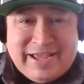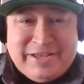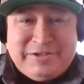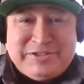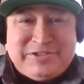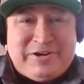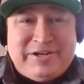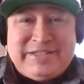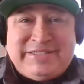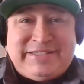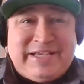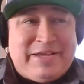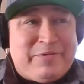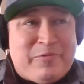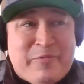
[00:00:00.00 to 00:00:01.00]
And you started
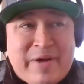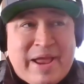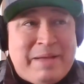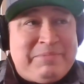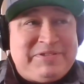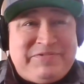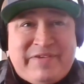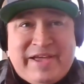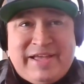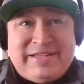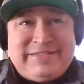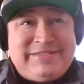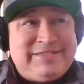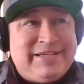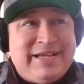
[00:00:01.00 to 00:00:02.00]
seeing Rams
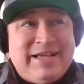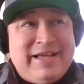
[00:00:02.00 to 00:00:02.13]
fans,